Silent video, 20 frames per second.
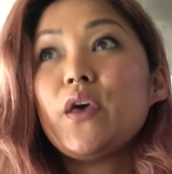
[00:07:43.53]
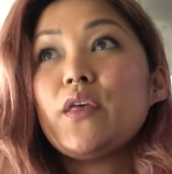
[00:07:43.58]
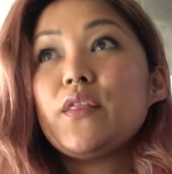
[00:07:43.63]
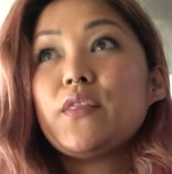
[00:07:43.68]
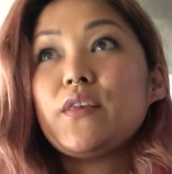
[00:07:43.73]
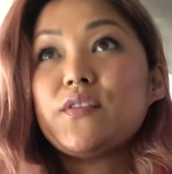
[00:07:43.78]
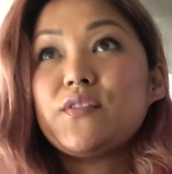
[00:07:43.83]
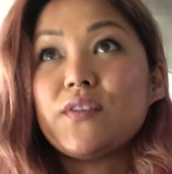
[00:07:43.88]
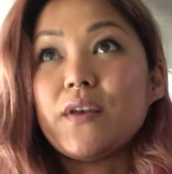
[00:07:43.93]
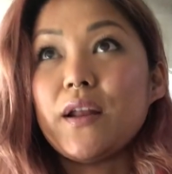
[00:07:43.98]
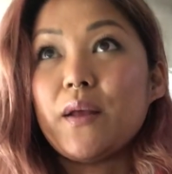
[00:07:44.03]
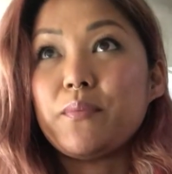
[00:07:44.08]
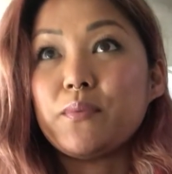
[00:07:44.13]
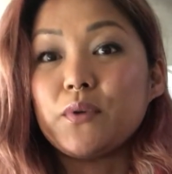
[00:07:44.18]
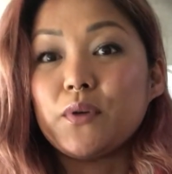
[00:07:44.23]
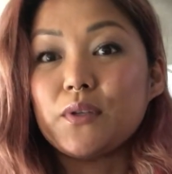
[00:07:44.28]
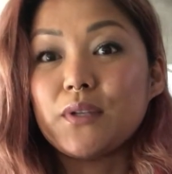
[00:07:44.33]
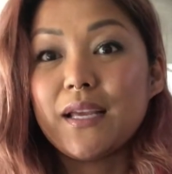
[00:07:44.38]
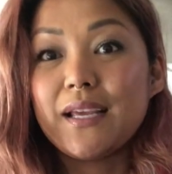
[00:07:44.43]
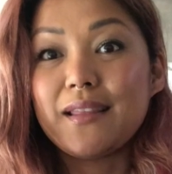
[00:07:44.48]
the setup
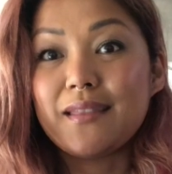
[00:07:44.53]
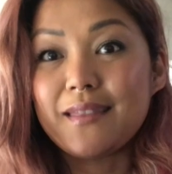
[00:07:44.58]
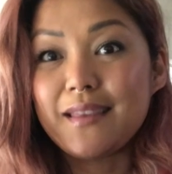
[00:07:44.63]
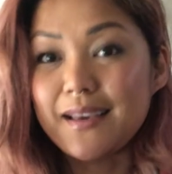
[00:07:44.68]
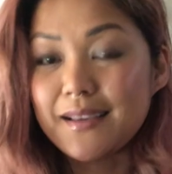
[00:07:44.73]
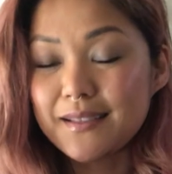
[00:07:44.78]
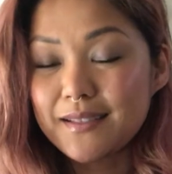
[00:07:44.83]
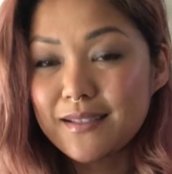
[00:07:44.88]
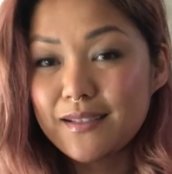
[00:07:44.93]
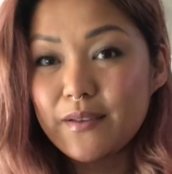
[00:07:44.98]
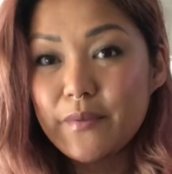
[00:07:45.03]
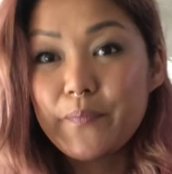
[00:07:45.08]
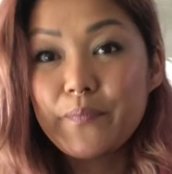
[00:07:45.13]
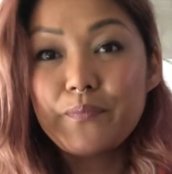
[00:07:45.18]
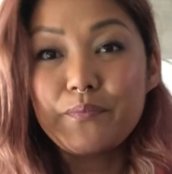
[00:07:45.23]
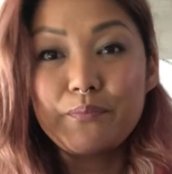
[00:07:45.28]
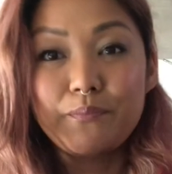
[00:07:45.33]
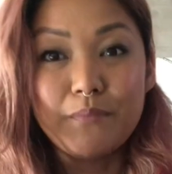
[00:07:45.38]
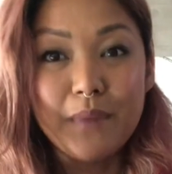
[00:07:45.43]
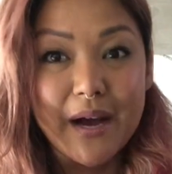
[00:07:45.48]
looked like this.
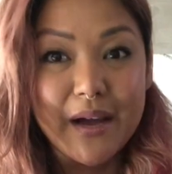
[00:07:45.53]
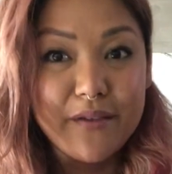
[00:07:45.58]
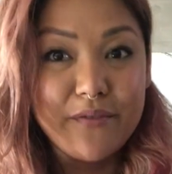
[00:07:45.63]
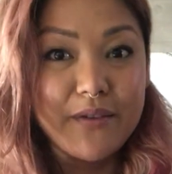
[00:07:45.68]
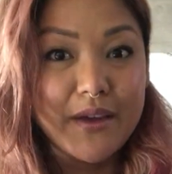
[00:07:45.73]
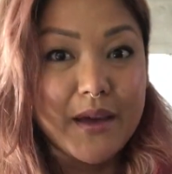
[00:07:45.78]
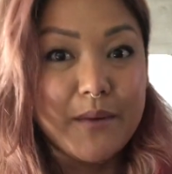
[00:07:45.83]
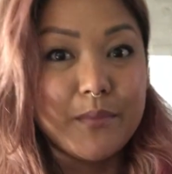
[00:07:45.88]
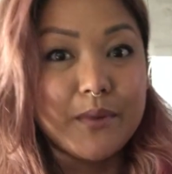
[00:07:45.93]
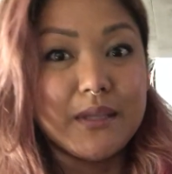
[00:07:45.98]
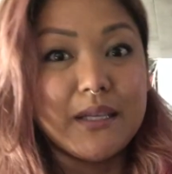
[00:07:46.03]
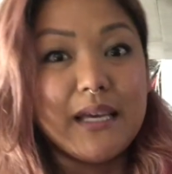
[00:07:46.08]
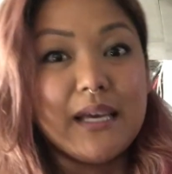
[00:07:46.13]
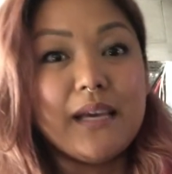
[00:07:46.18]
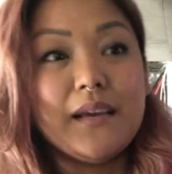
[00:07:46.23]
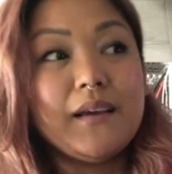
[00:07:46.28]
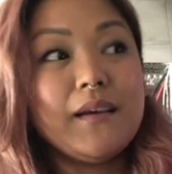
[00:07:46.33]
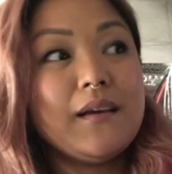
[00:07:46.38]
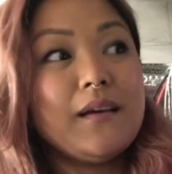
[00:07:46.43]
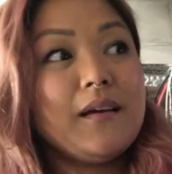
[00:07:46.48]
My
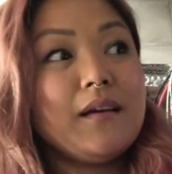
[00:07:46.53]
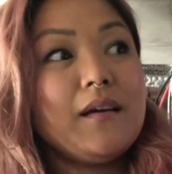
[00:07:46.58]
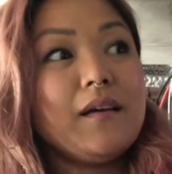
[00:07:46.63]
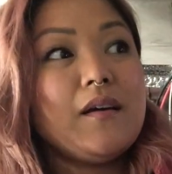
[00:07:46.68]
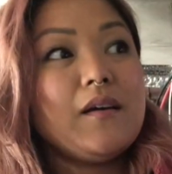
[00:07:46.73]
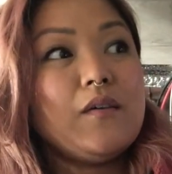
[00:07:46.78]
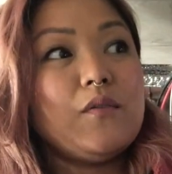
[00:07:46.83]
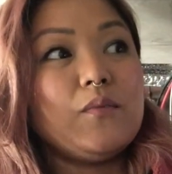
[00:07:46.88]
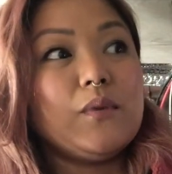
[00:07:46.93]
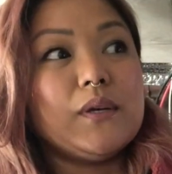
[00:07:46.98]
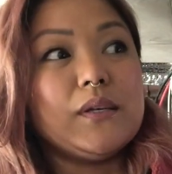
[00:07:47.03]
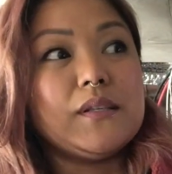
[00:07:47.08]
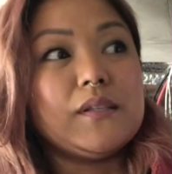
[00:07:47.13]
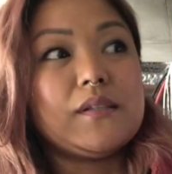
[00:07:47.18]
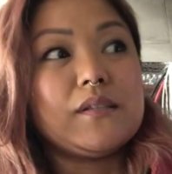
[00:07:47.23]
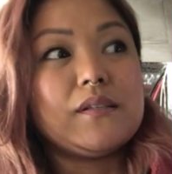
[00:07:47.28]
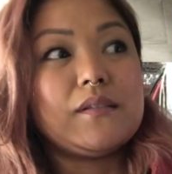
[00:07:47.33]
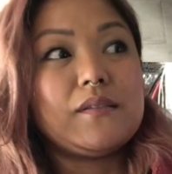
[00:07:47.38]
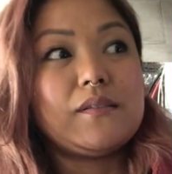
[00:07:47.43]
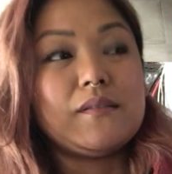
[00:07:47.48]
family
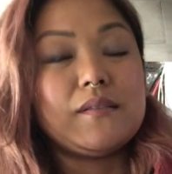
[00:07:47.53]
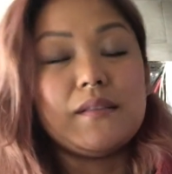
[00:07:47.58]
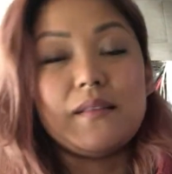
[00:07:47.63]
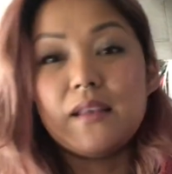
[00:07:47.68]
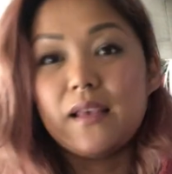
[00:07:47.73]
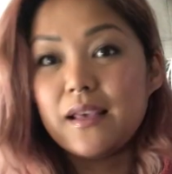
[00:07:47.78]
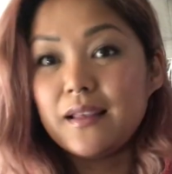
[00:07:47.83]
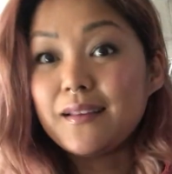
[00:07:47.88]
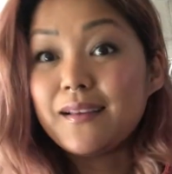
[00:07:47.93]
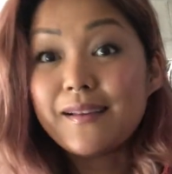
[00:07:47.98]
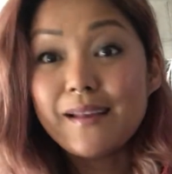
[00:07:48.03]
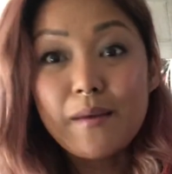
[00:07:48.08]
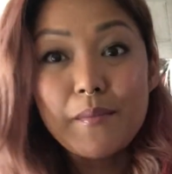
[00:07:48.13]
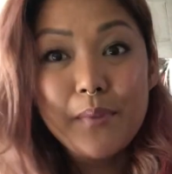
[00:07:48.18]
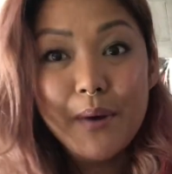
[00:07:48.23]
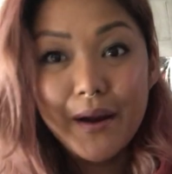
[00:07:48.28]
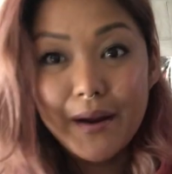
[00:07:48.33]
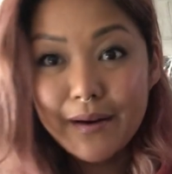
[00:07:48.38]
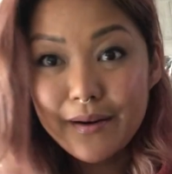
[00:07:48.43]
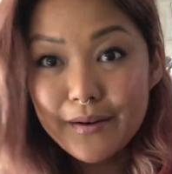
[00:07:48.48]
was in the Inland
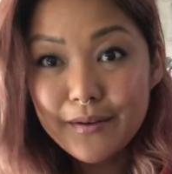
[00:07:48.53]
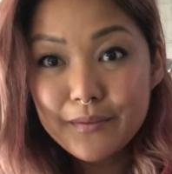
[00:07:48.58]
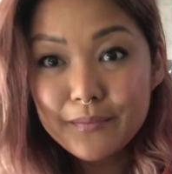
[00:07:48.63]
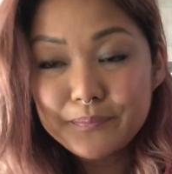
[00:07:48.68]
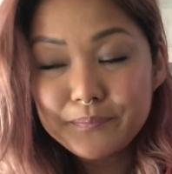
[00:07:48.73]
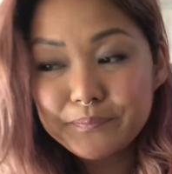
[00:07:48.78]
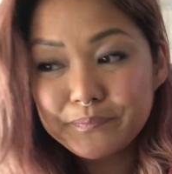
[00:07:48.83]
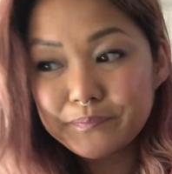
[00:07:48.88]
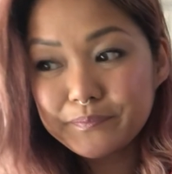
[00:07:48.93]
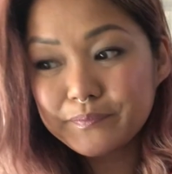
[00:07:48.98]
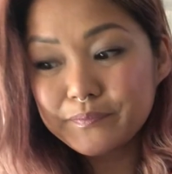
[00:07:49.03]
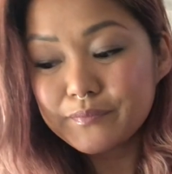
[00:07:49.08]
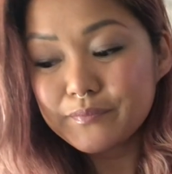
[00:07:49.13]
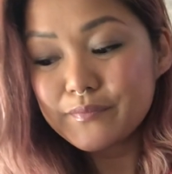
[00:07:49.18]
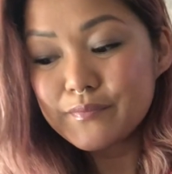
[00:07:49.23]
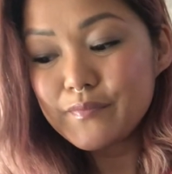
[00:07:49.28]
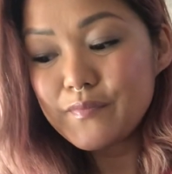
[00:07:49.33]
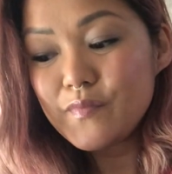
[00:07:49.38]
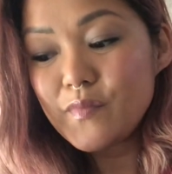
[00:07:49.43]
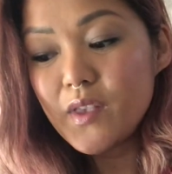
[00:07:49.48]
Empire.
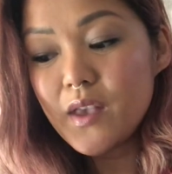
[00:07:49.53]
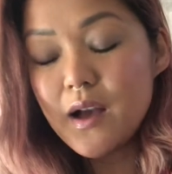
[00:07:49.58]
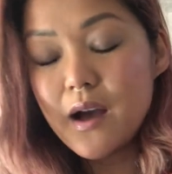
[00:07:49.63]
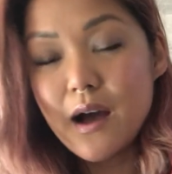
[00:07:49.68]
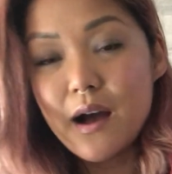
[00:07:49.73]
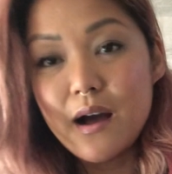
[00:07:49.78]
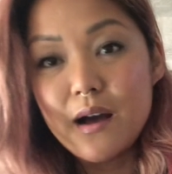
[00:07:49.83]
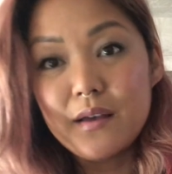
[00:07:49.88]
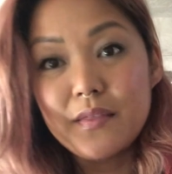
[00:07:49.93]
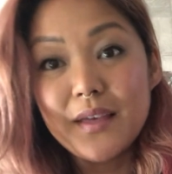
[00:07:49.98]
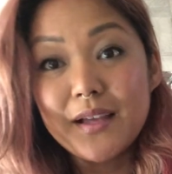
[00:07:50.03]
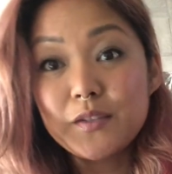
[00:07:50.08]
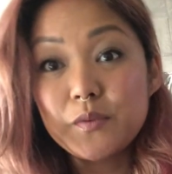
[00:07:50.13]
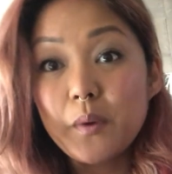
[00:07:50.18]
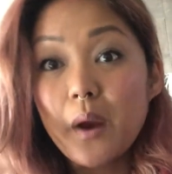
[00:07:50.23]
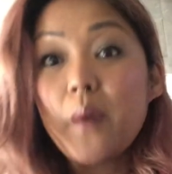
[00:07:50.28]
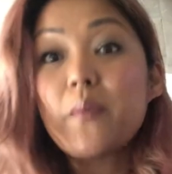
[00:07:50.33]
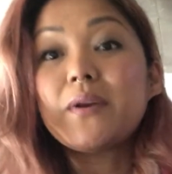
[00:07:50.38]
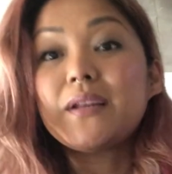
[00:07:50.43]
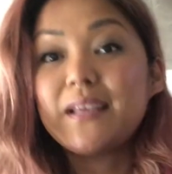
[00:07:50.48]
That's
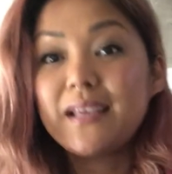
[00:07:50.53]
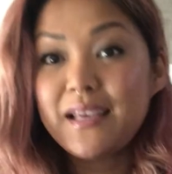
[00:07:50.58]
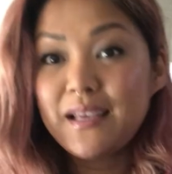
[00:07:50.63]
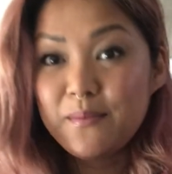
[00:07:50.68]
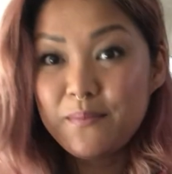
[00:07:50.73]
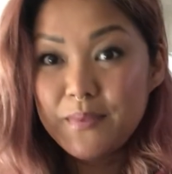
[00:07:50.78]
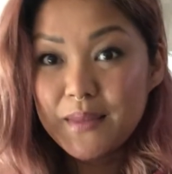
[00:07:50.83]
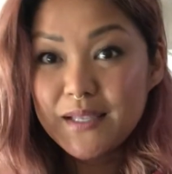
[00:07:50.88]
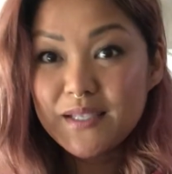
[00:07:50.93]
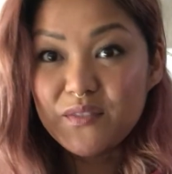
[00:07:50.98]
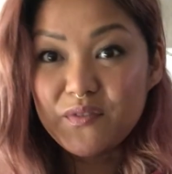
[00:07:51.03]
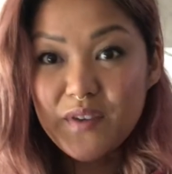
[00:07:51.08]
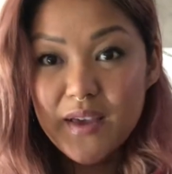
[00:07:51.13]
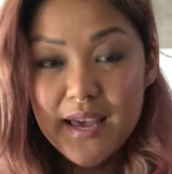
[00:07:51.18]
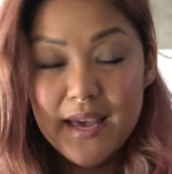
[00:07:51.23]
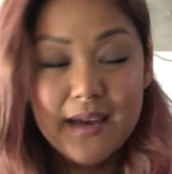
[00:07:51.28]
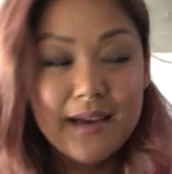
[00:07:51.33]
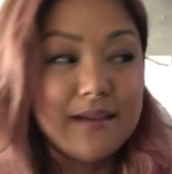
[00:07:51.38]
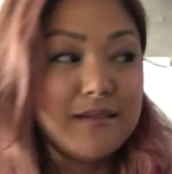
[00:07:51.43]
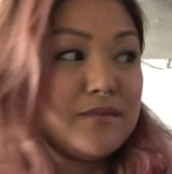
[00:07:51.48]
where I would keep this
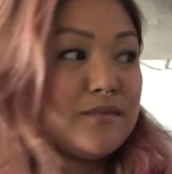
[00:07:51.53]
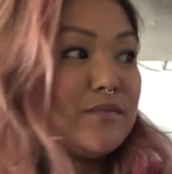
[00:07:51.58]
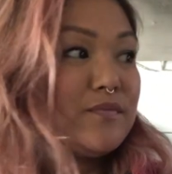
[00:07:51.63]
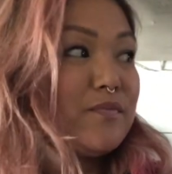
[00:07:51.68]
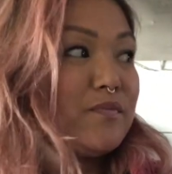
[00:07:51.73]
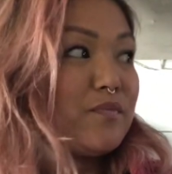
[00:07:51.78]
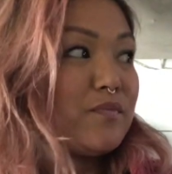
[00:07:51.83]
van